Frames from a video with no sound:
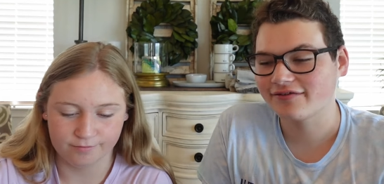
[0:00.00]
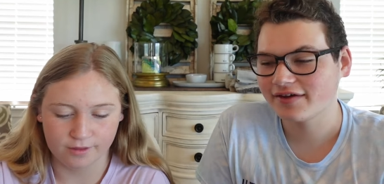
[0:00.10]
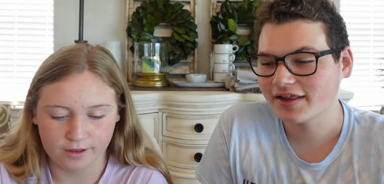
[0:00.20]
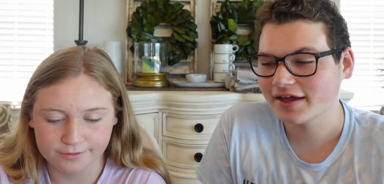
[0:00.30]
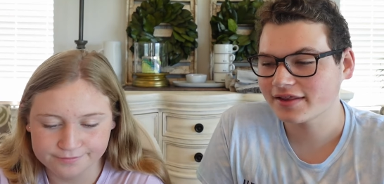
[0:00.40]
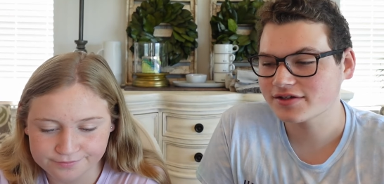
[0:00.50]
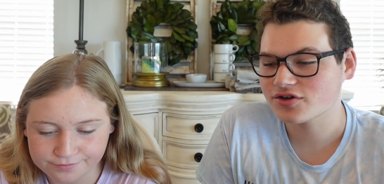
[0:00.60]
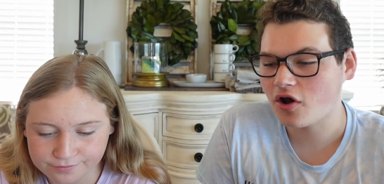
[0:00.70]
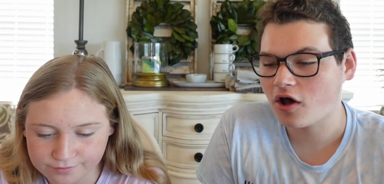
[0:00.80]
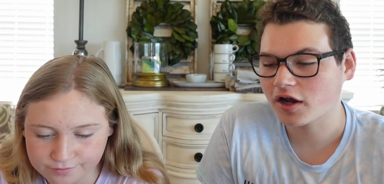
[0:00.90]
Speaker 1: I feel like these are
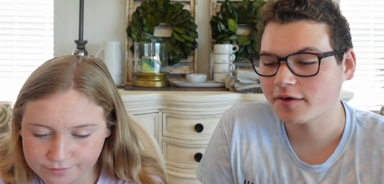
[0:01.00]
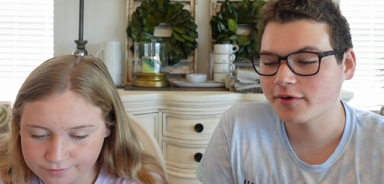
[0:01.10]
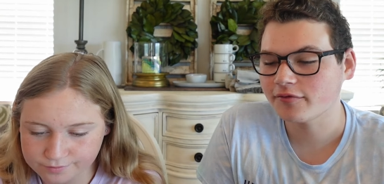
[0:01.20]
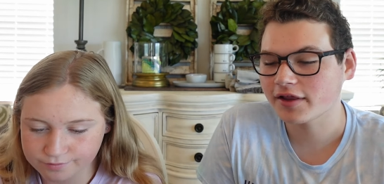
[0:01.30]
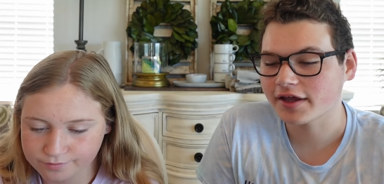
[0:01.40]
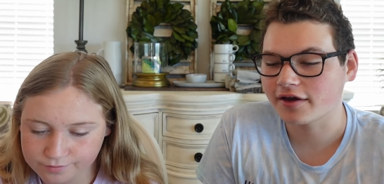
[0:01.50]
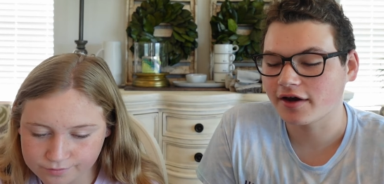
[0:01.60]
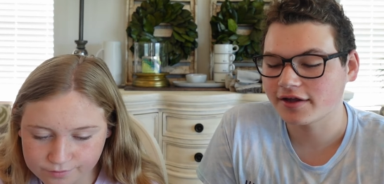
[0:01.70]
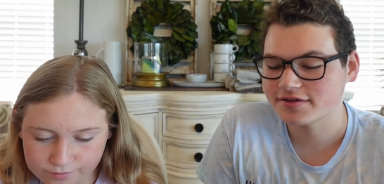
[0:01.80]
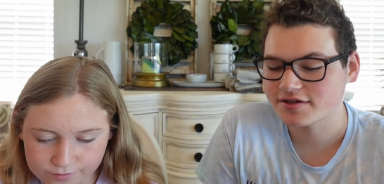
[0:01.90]
all gonna be really
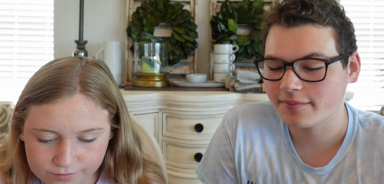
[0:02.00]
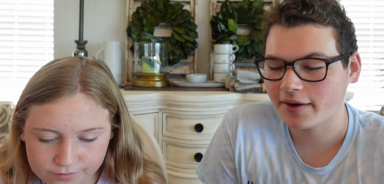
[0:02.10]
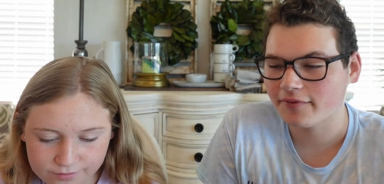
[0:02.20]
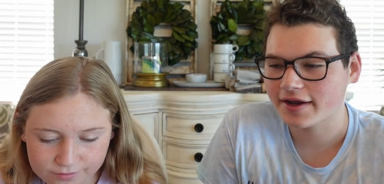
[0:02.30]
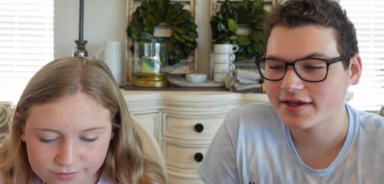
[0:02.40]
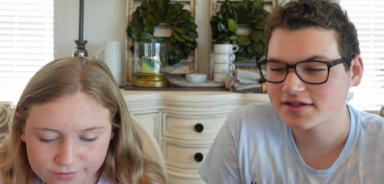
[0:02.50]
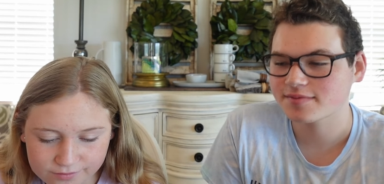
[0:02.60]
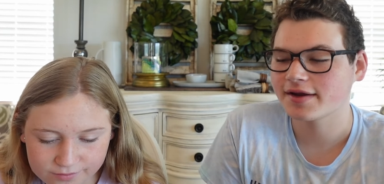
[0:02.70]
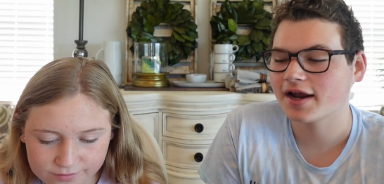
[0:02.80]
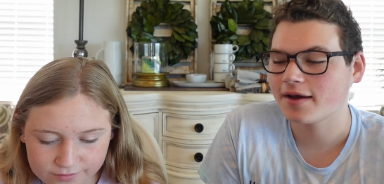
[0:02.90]
good, so my rankings may
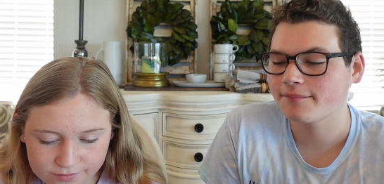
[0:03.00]
not